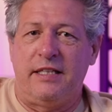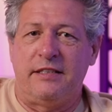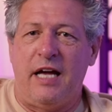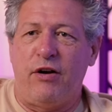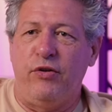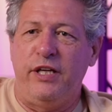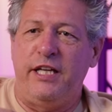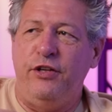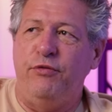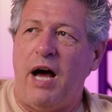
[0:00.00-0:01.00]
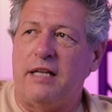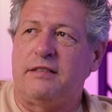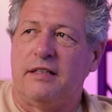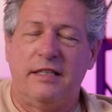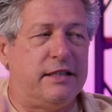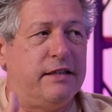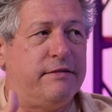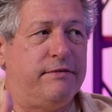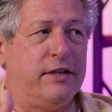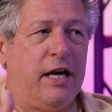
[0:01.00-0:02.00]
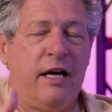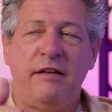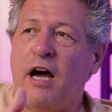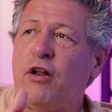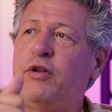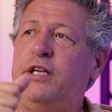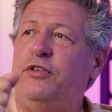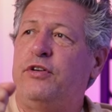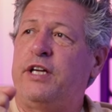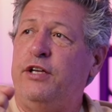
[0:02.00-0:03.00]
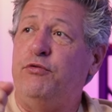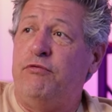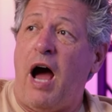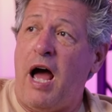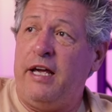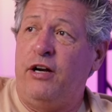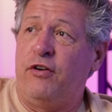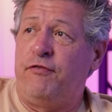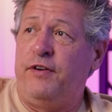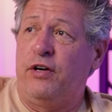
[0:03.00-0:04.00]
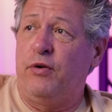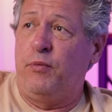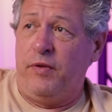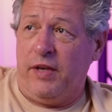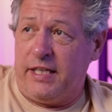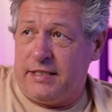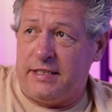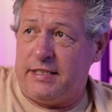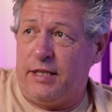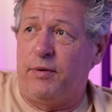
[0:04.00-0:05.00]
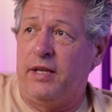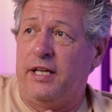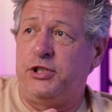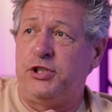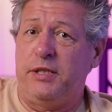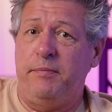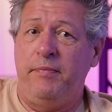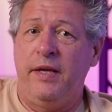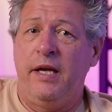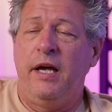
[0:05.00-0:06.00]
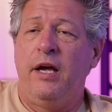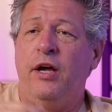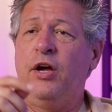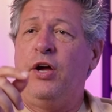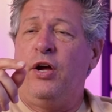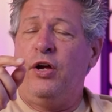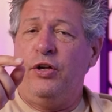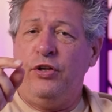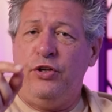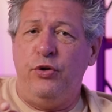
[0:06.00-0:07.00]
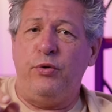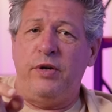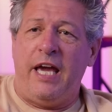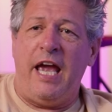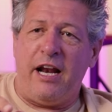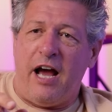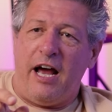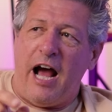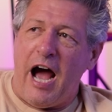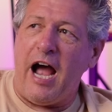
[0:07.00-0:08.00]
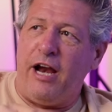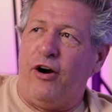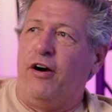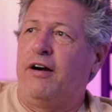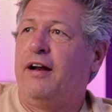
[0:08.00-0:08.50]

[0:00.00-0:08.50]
says not only can you not solicit, not only can you not interfere with an existing relationship, you cannot hire.